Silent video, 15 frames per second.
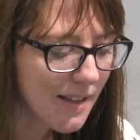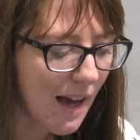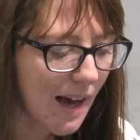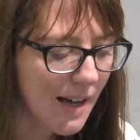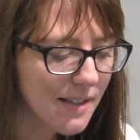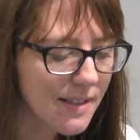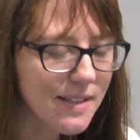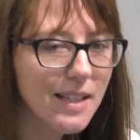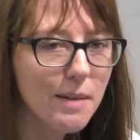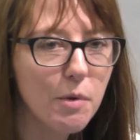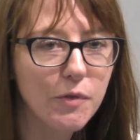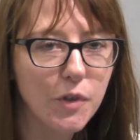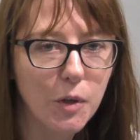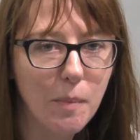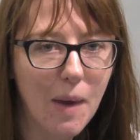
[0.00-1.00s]
As some
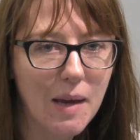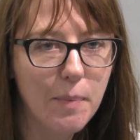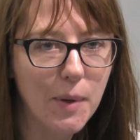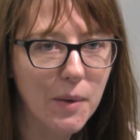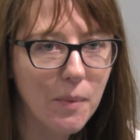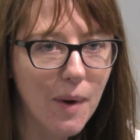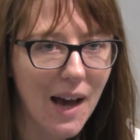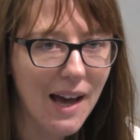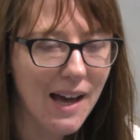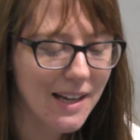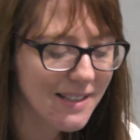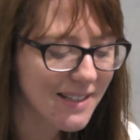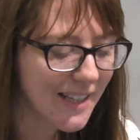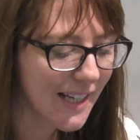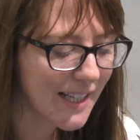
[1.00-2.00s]
of you may be aware,
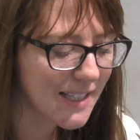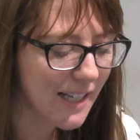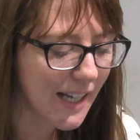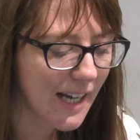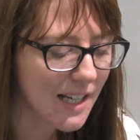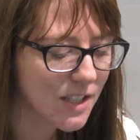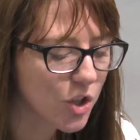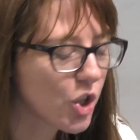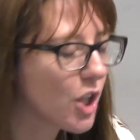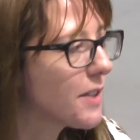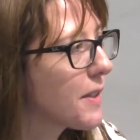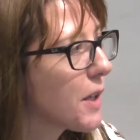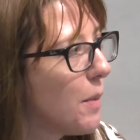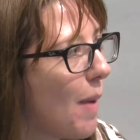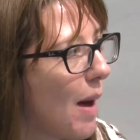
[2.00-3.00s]
CND has
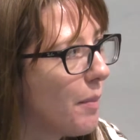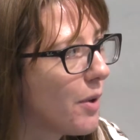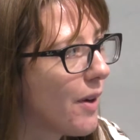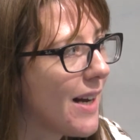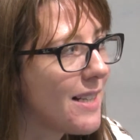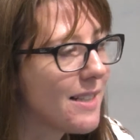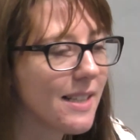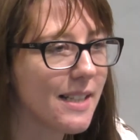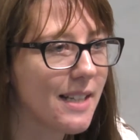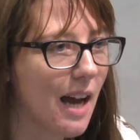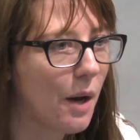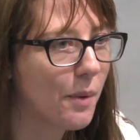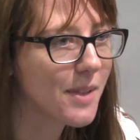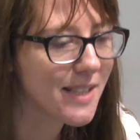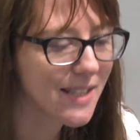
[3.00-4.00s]
just commemorated
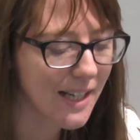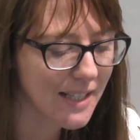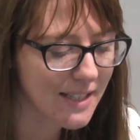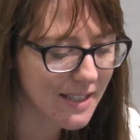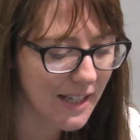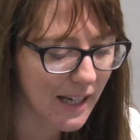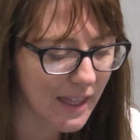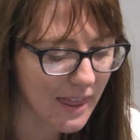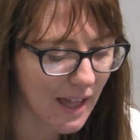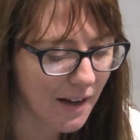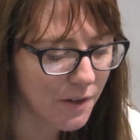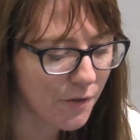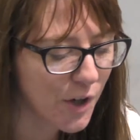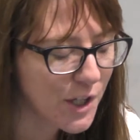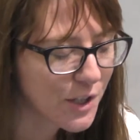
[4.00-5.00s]
our 60th
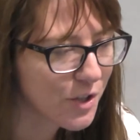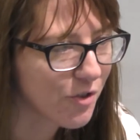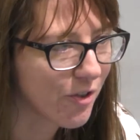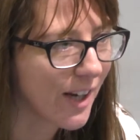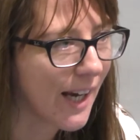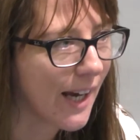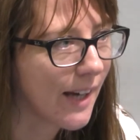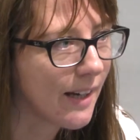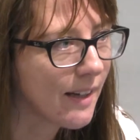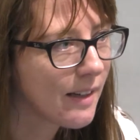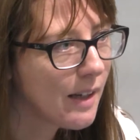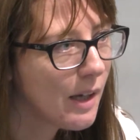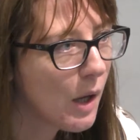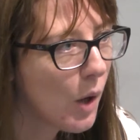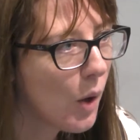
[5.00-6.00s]
anniversary year.
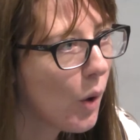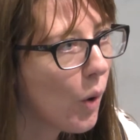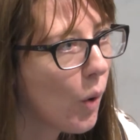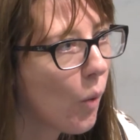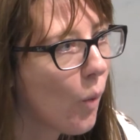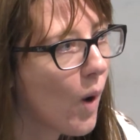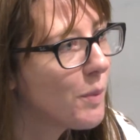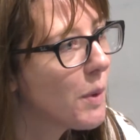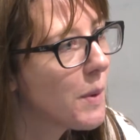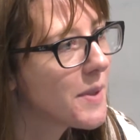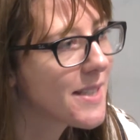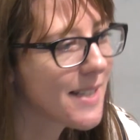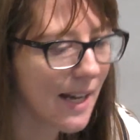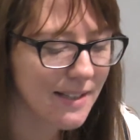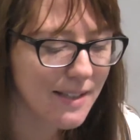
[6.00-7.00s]
When we were
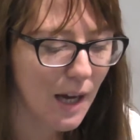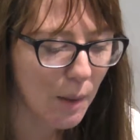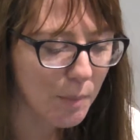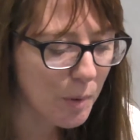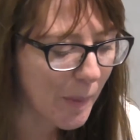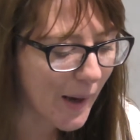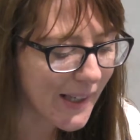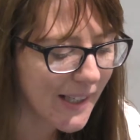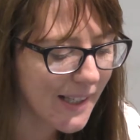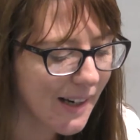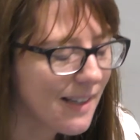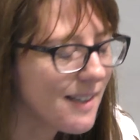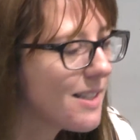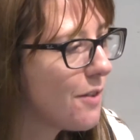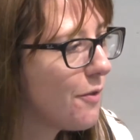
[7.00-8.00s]
set up back in
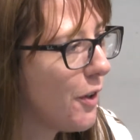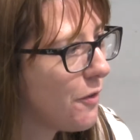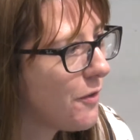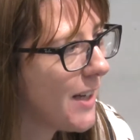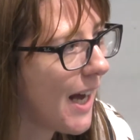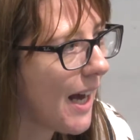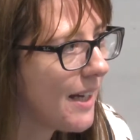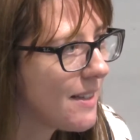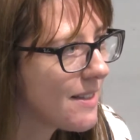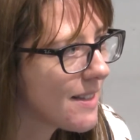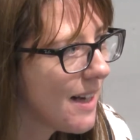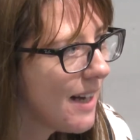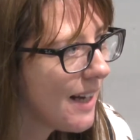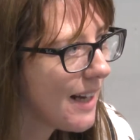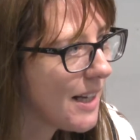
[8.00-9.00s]
1958,
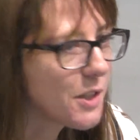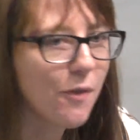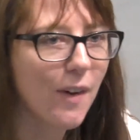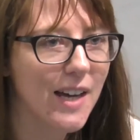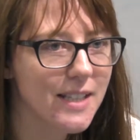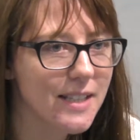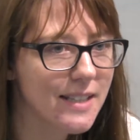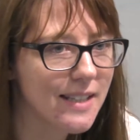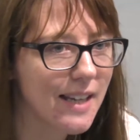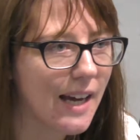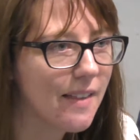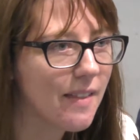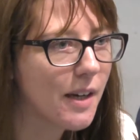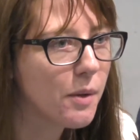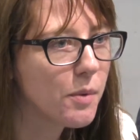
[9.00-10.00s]
it's fair to
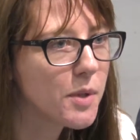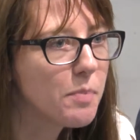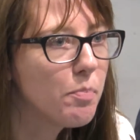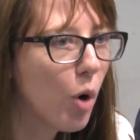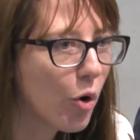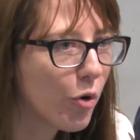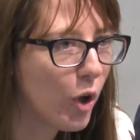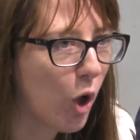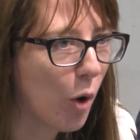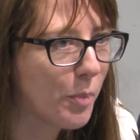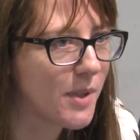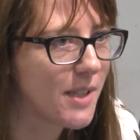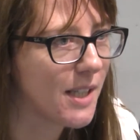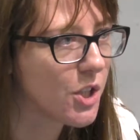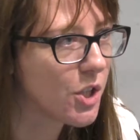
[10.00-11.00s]
say that it was moral
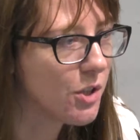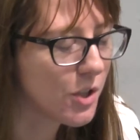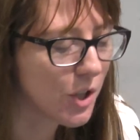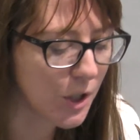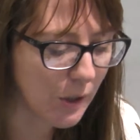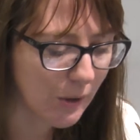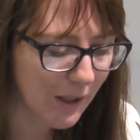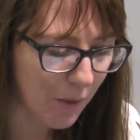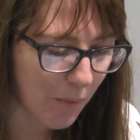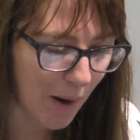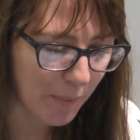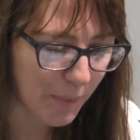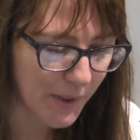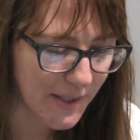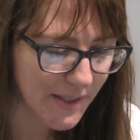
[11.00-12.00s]
opposition to nuclear
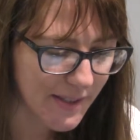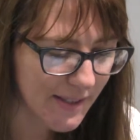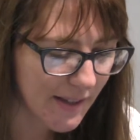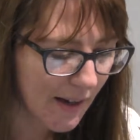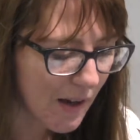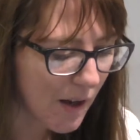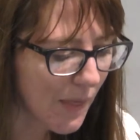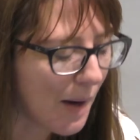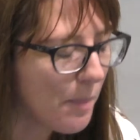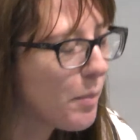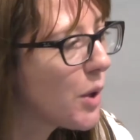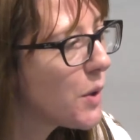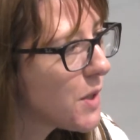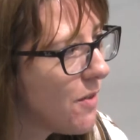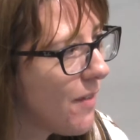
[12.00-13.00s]
weapons that
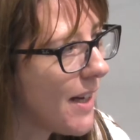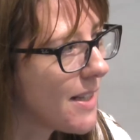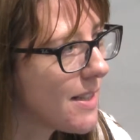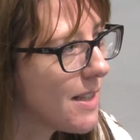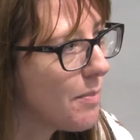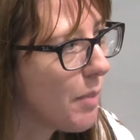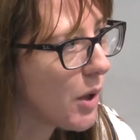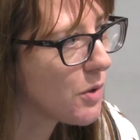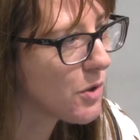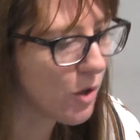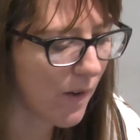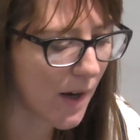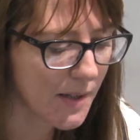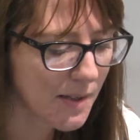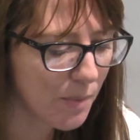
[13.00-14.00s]
motivated most
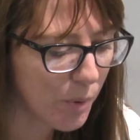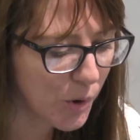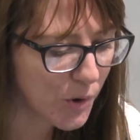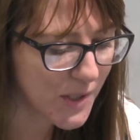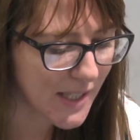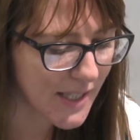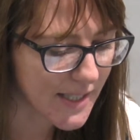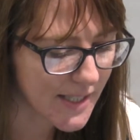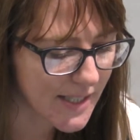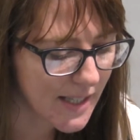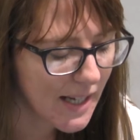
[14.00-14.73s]
of our supporters.